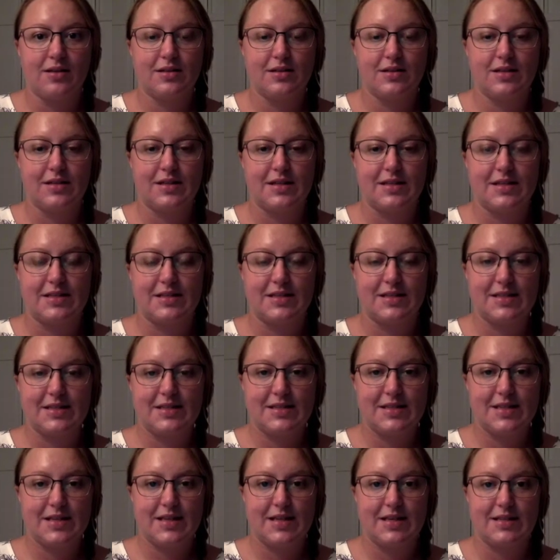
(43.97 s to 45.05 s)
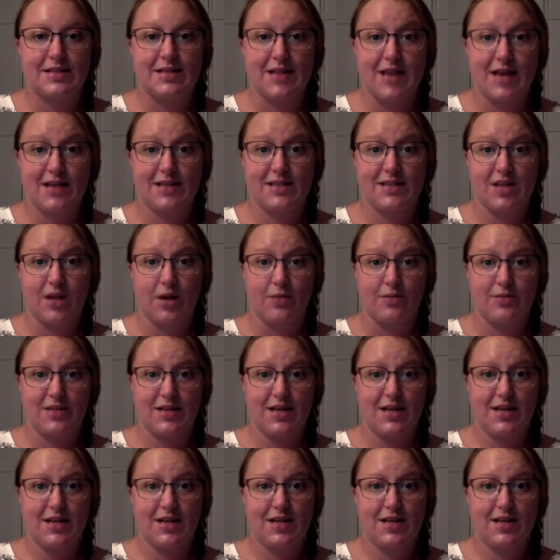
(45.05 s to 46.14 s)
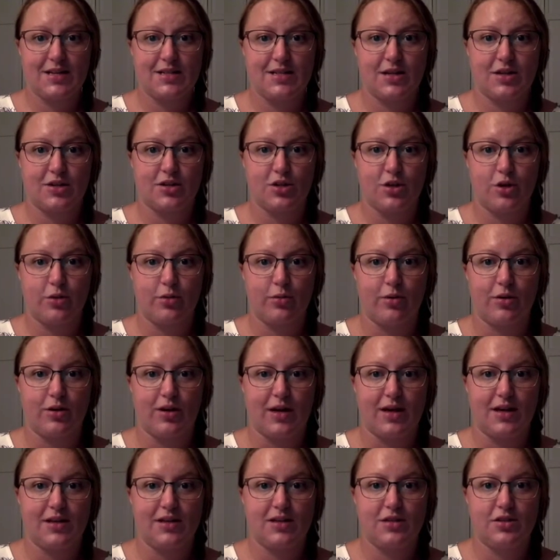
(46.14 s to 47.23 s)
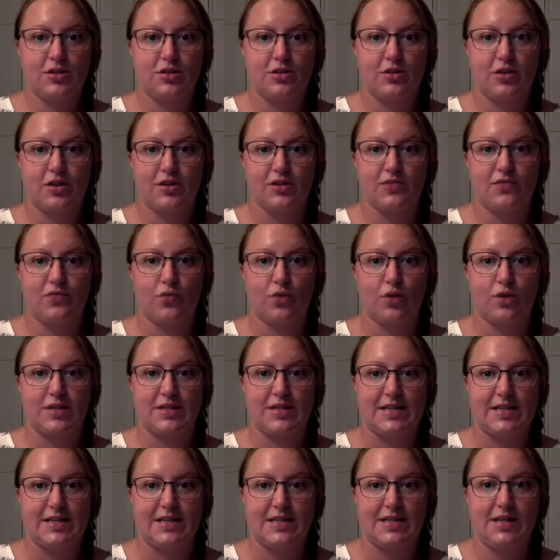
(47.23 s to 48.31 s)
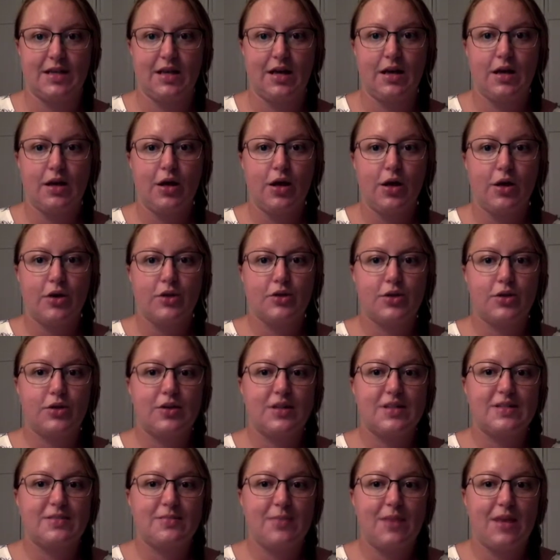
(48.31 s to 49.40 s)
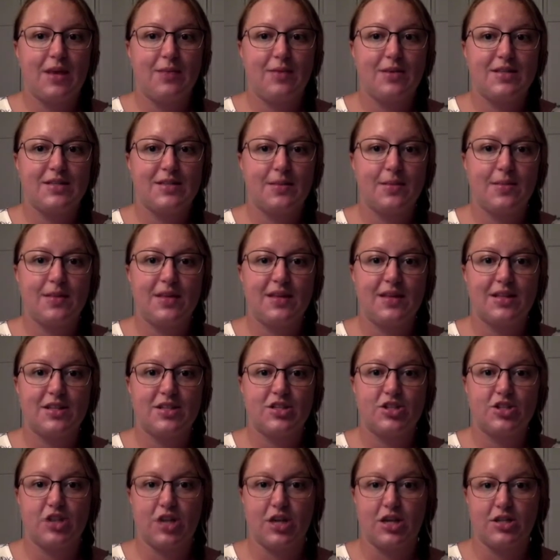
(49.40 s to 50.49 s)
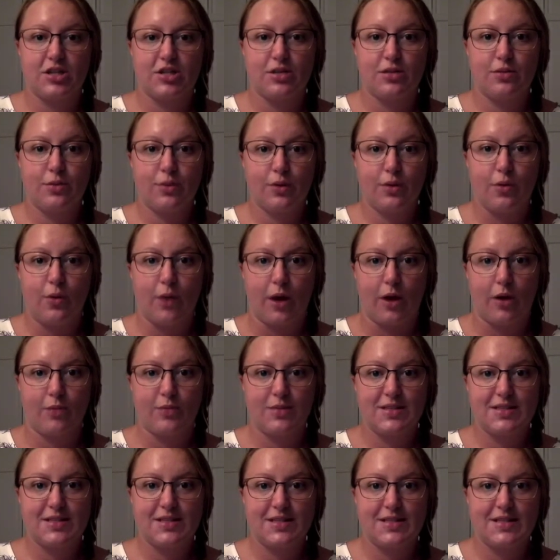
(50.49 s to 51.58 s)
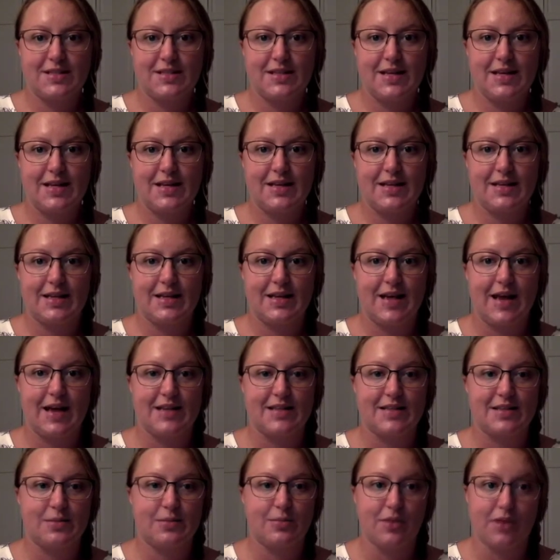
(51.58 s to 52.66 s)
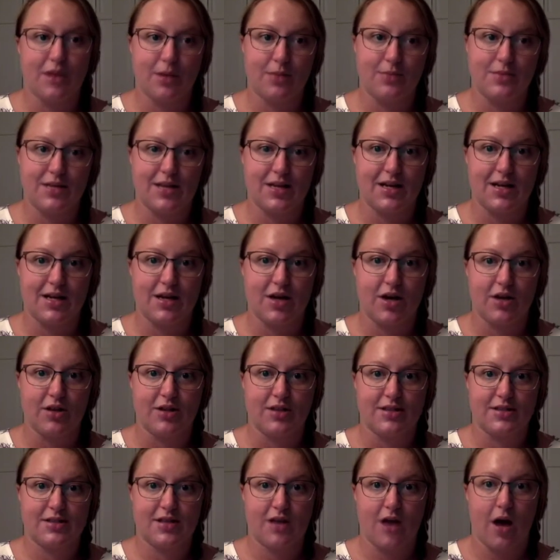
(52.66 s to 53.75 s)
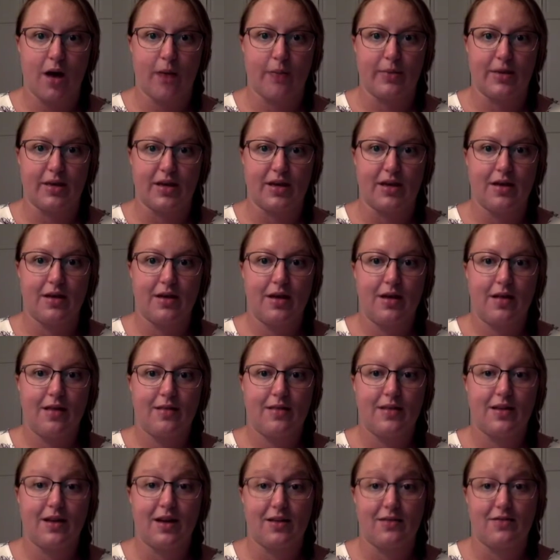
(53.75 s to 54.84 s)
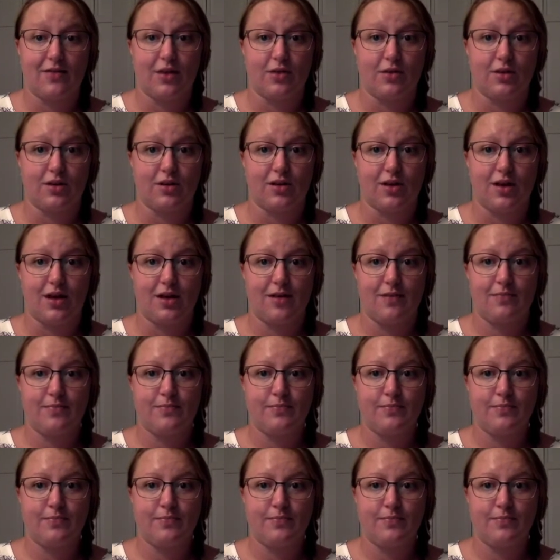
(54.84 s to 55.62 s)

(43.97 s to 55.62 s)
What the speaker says: is listed as last updated as October 9th, 2014. So this may be something that's changed in the requirements since then and that hasn't been updated on this copy that I found online.